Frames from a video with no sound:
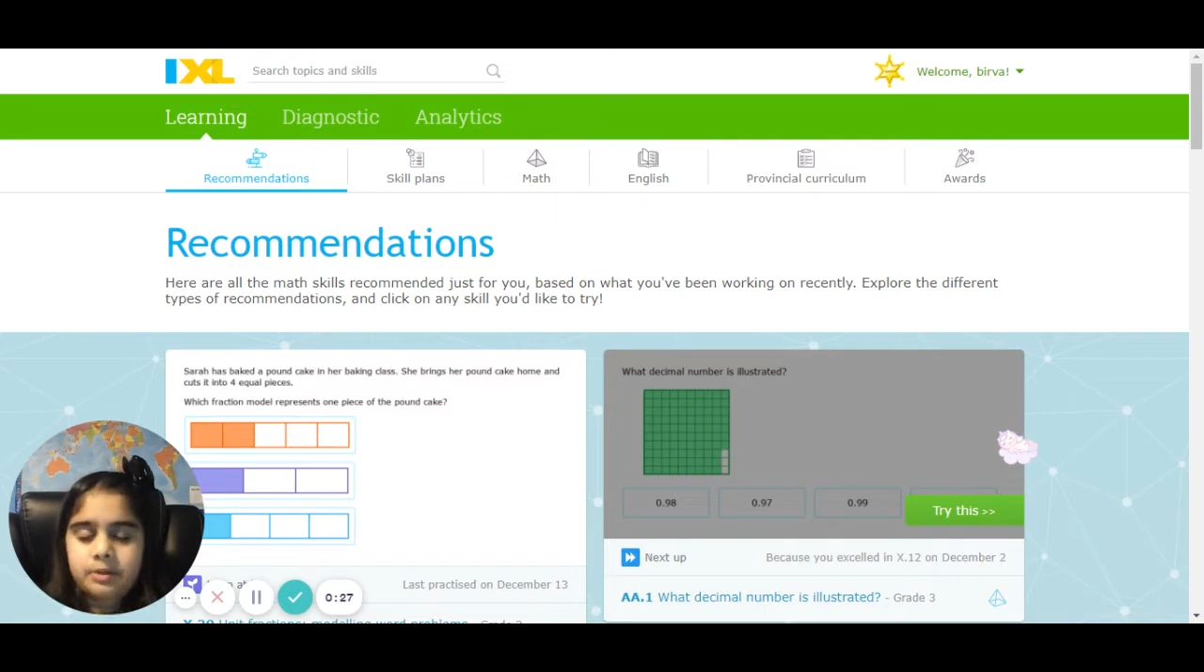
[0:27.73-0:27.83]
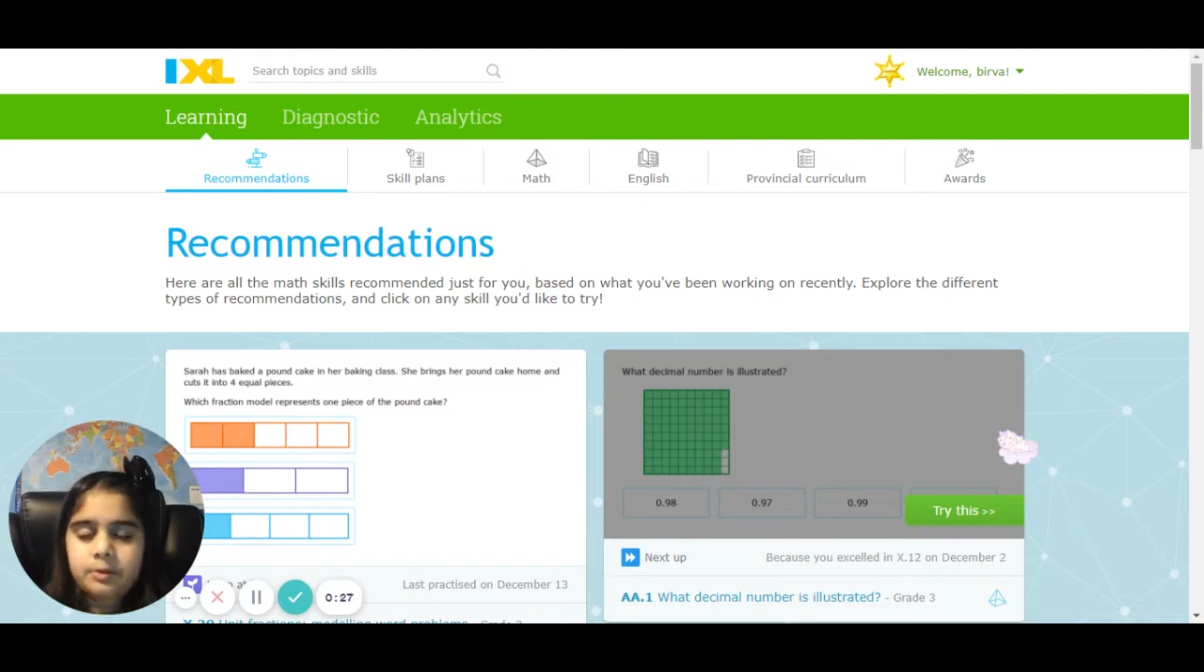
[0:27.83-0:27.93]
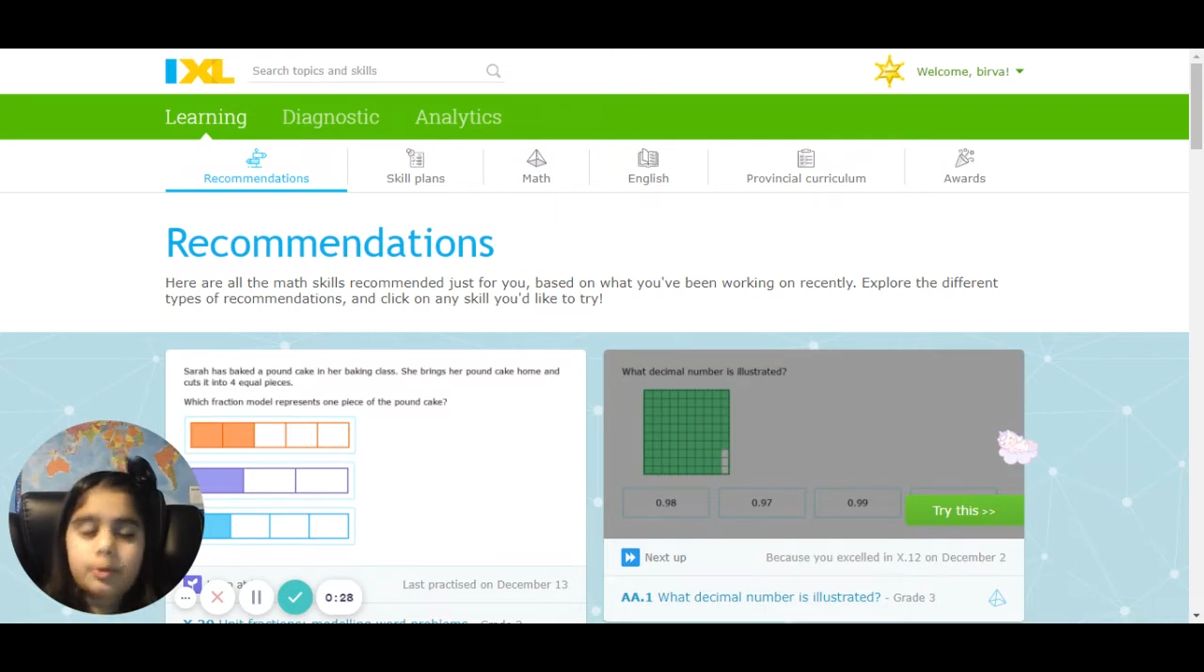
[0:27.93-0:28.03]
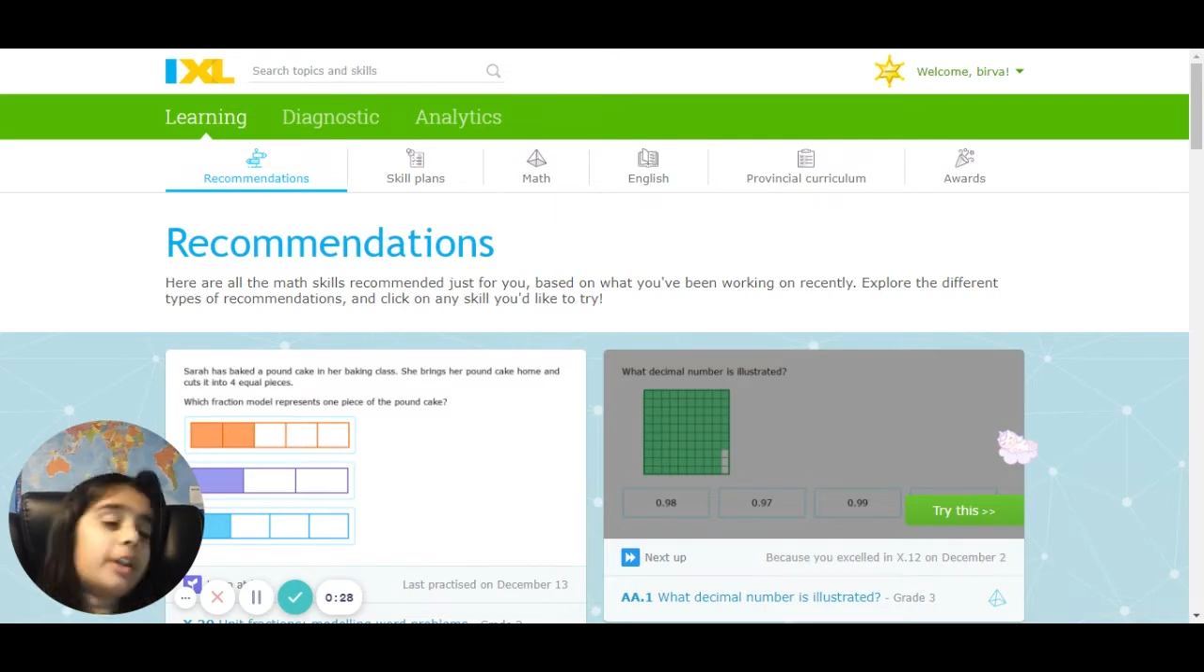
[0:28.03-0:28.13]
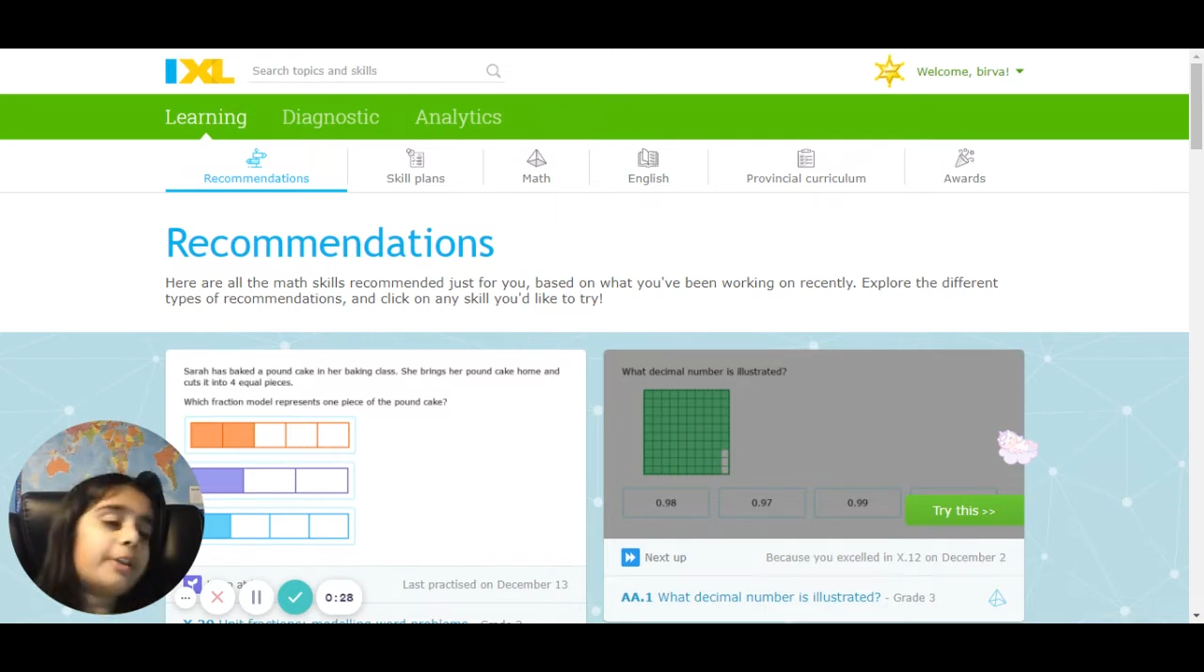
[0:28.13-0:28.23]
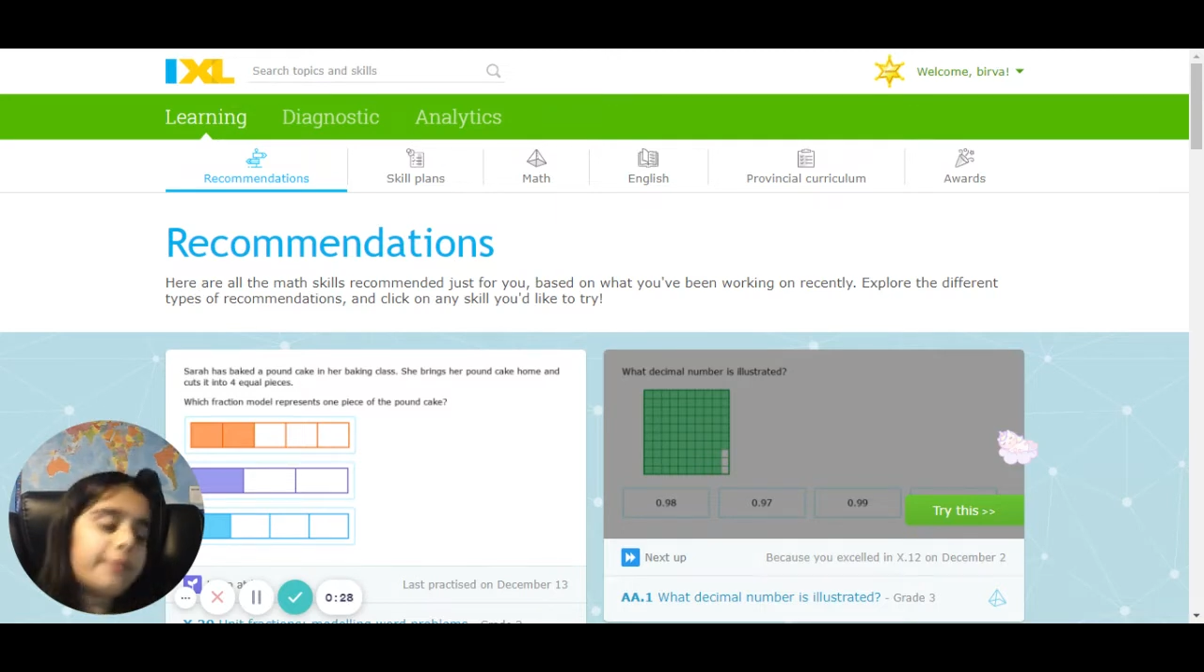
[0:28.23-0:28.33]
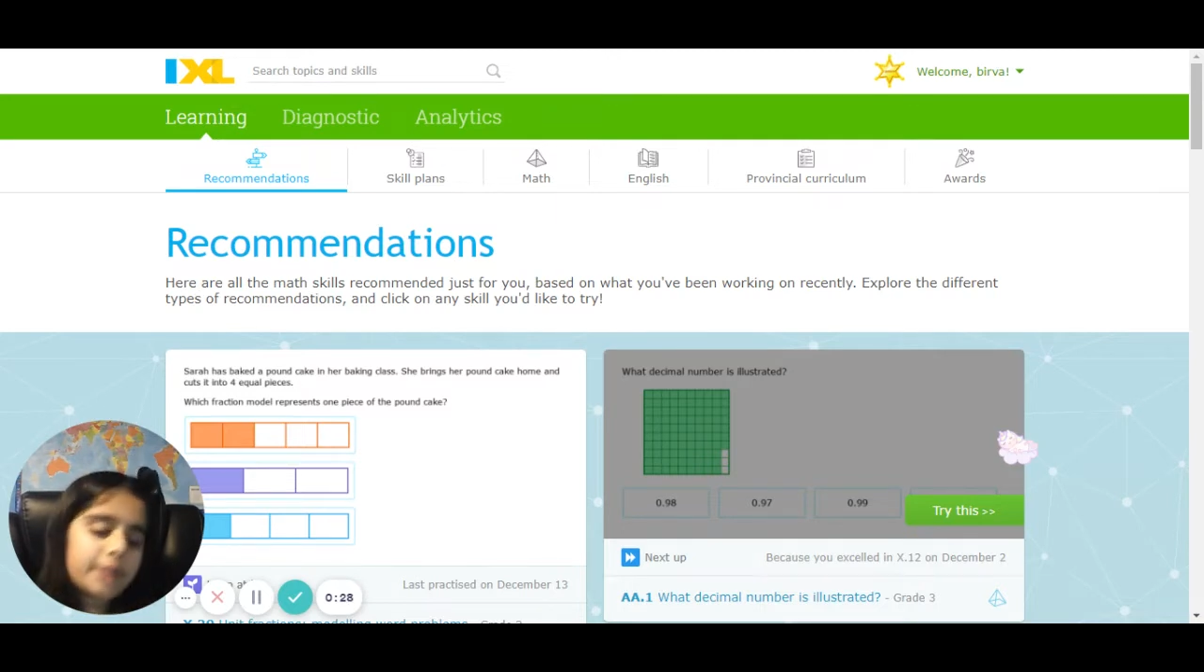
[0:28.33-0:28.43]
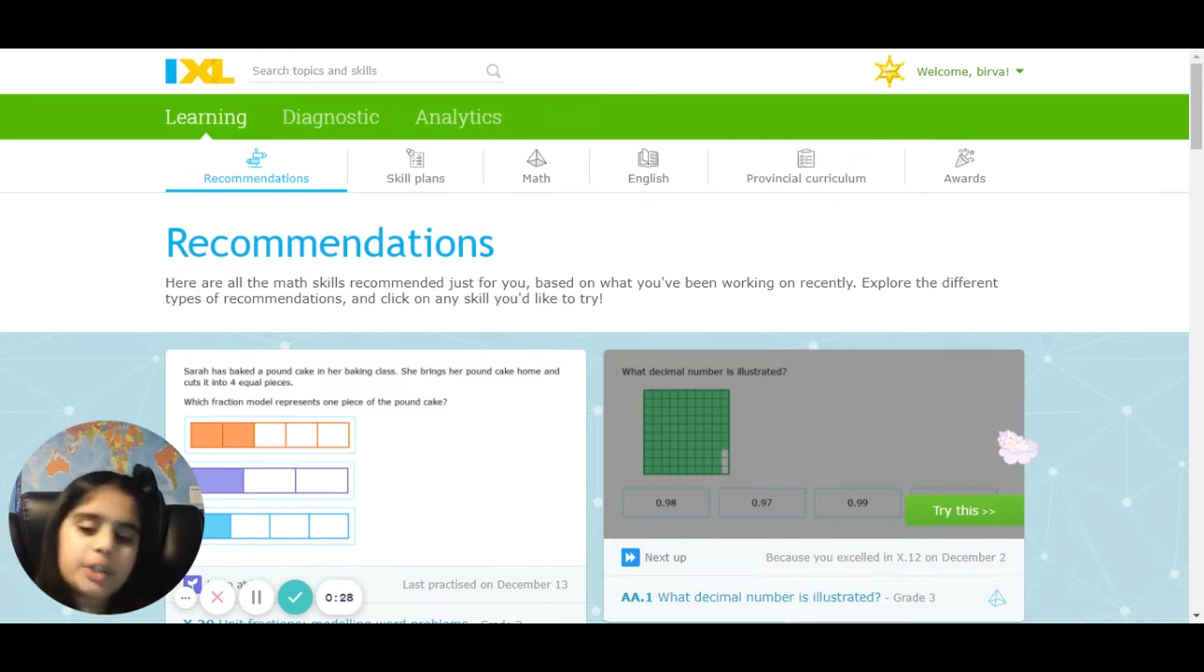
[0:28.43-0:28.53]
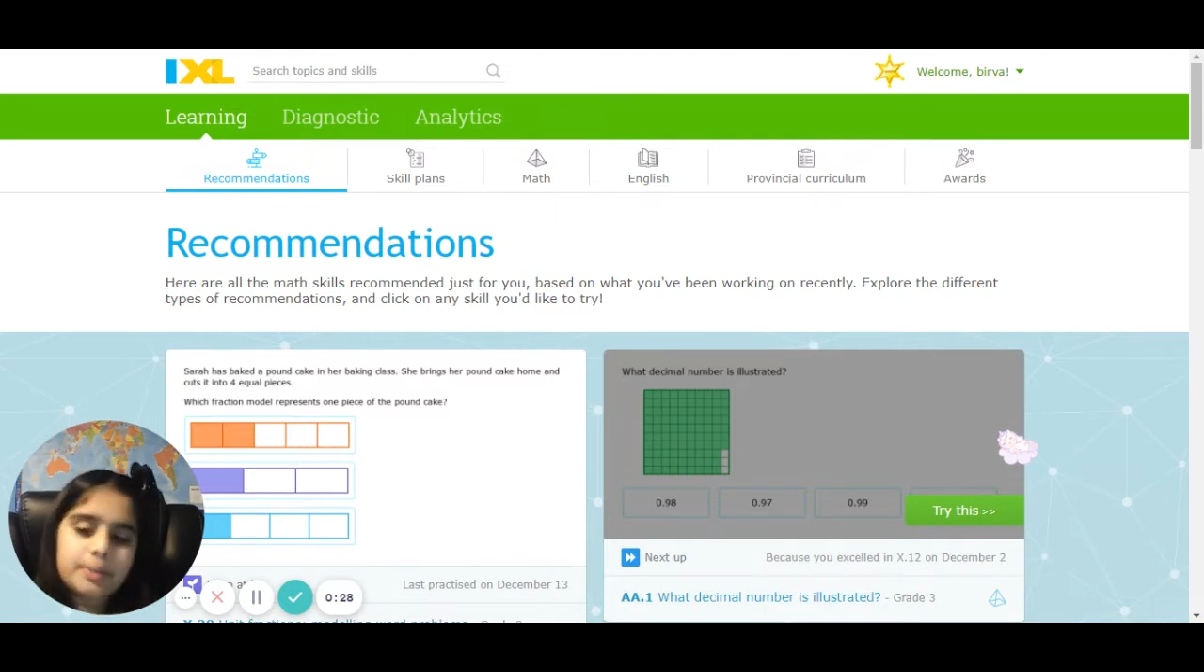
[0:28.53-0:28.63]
really fun